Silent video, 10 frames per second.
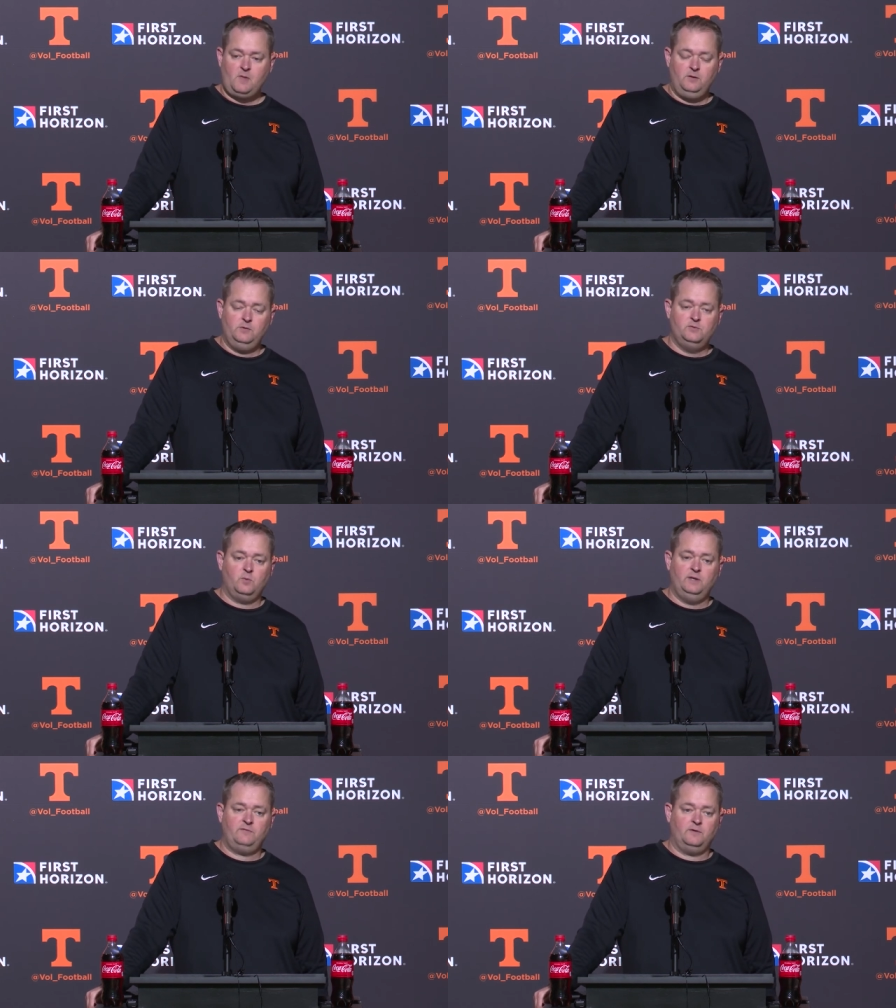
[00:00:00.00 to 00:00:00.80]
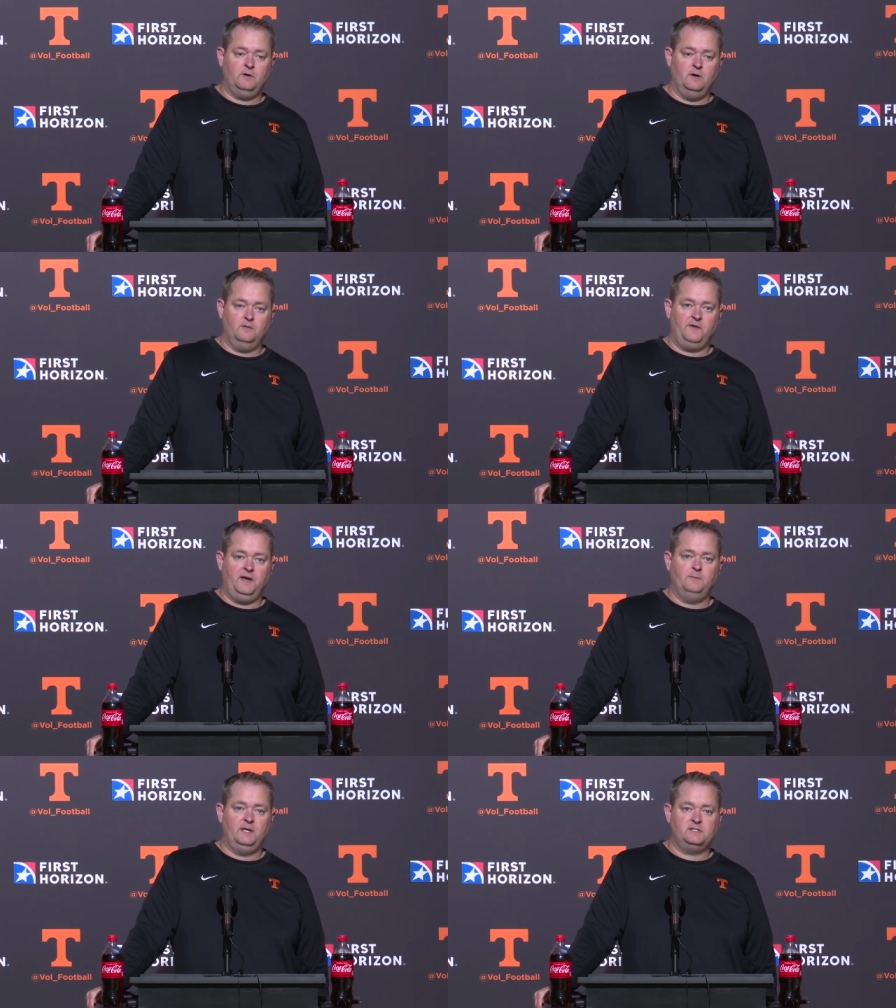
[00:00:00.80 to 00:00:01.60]
Huge win for our
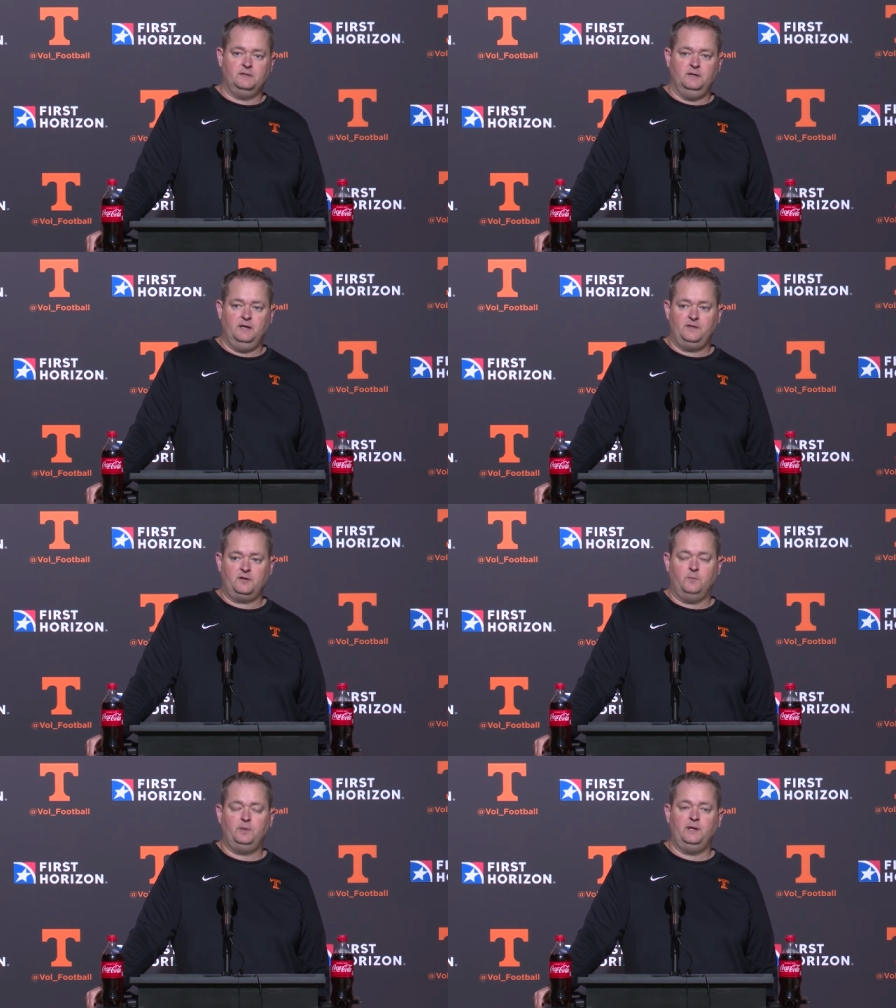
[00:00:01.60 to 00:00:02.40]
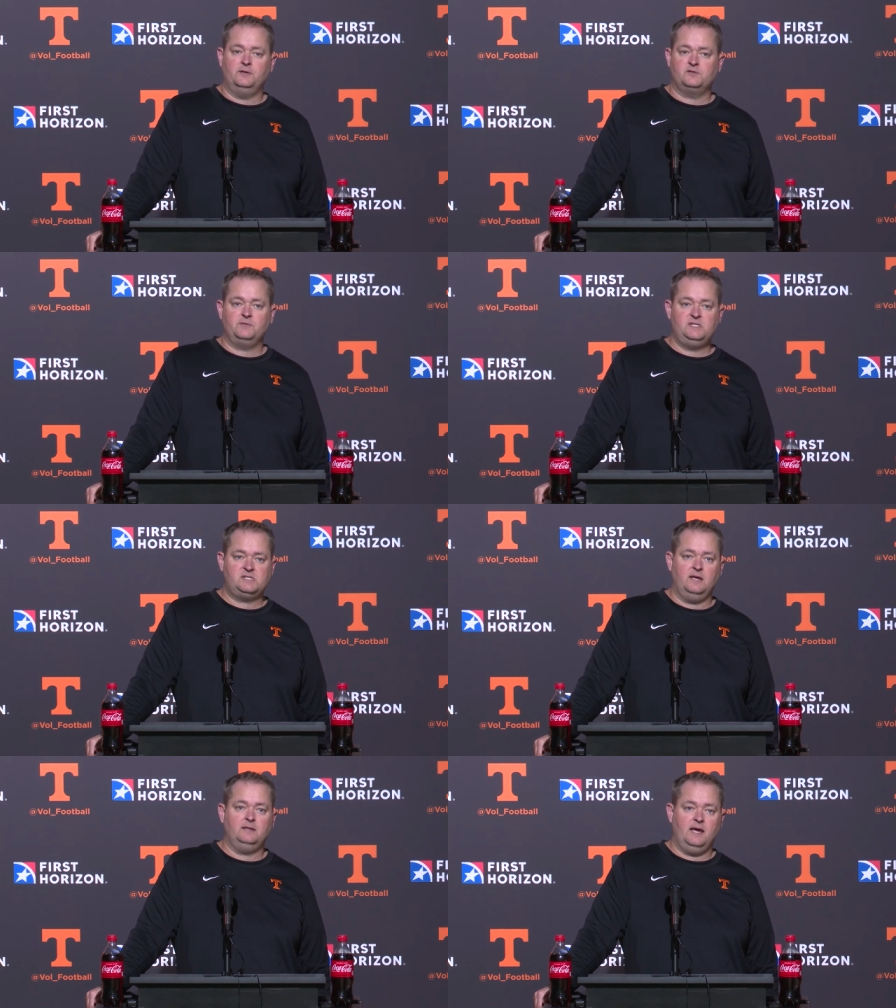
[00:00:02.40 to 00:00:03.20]
fan base. I think our players
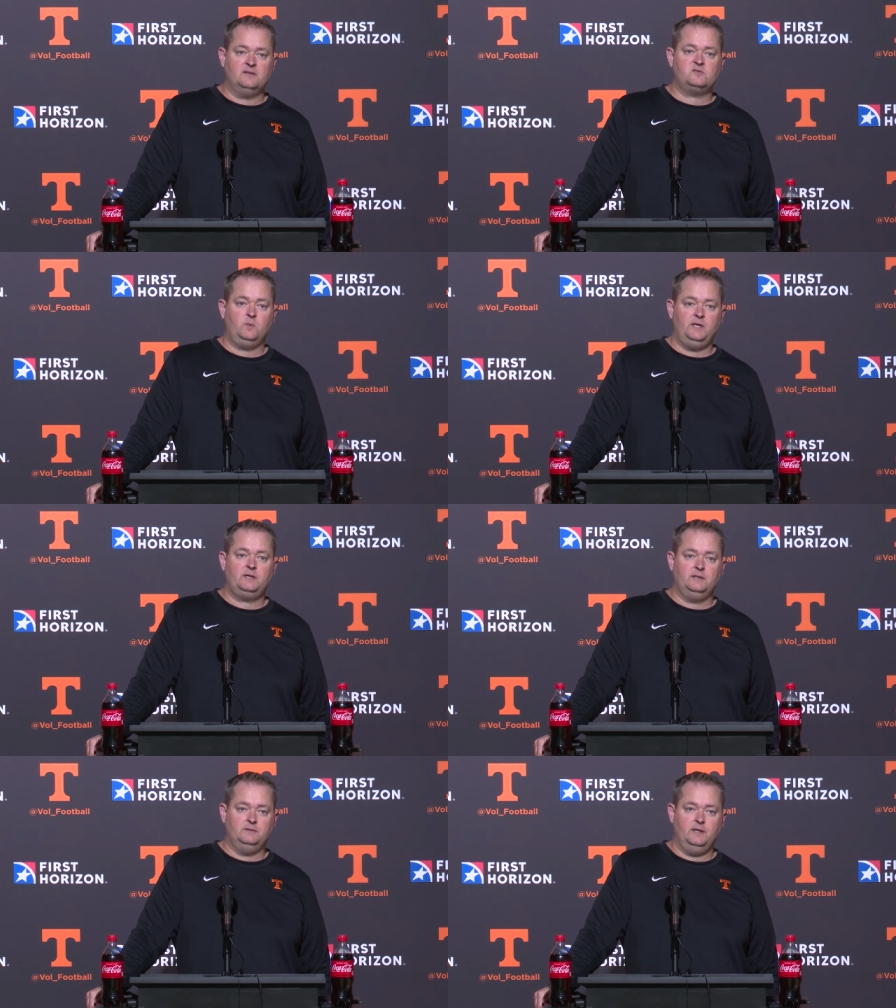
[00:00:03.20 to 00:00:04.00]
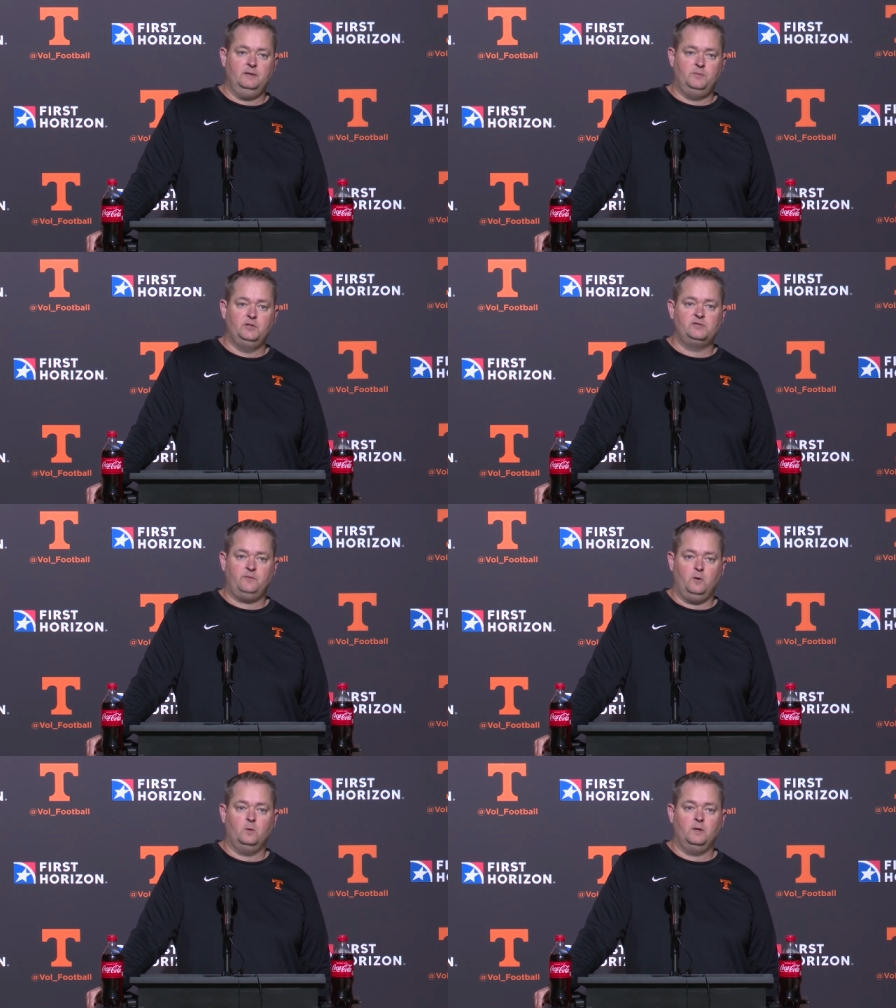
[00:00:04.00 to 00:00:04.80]
reset last week and pushed
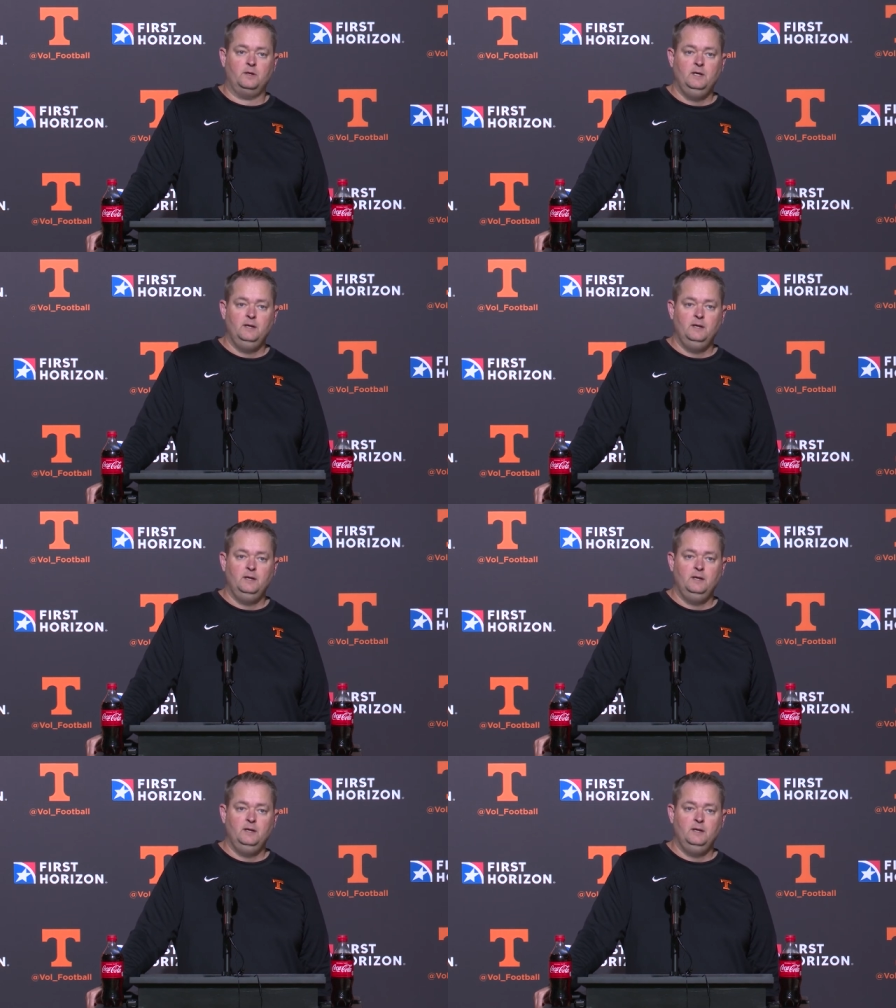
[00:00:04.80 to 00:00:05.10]
forward